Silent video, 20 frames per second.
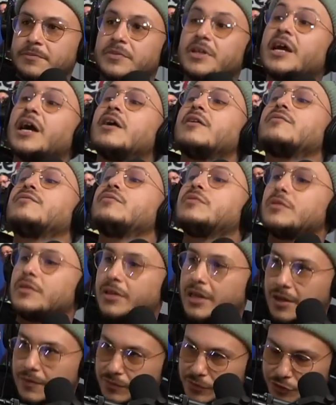Yeah,
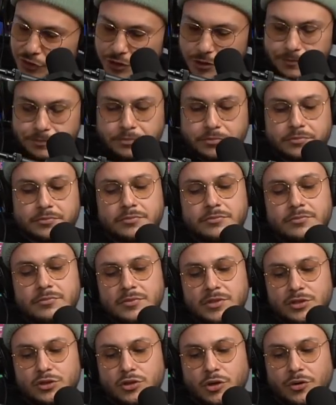for sure.
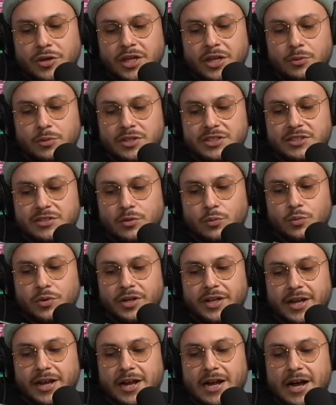So he was the
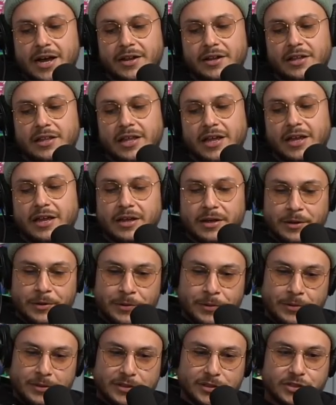one that kind of like
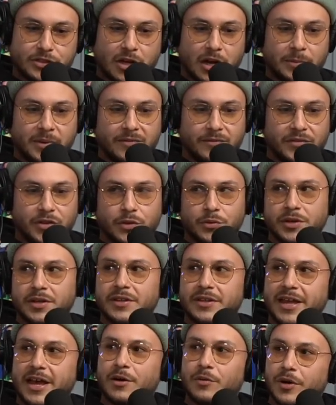saw me view it
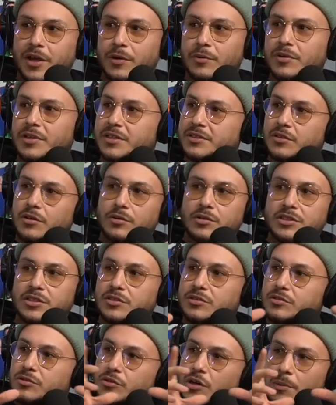in that way. Release, oh, let's
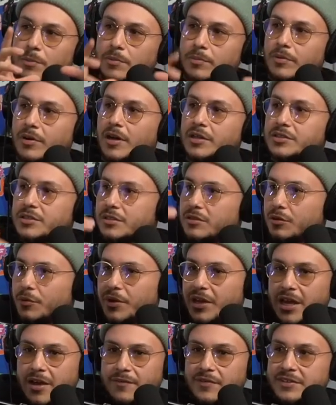drop a project. Oh,
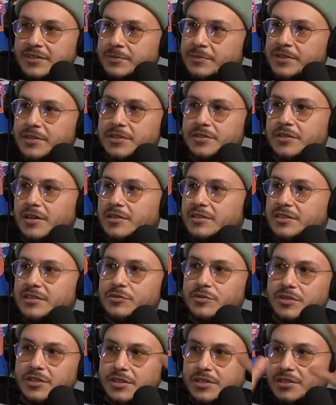we have this many songs.
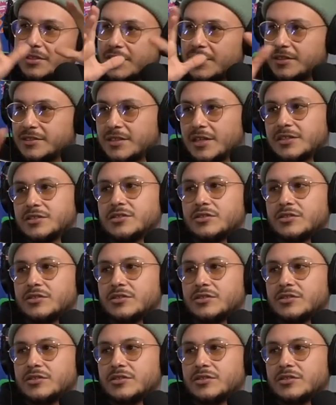Let's release it as that.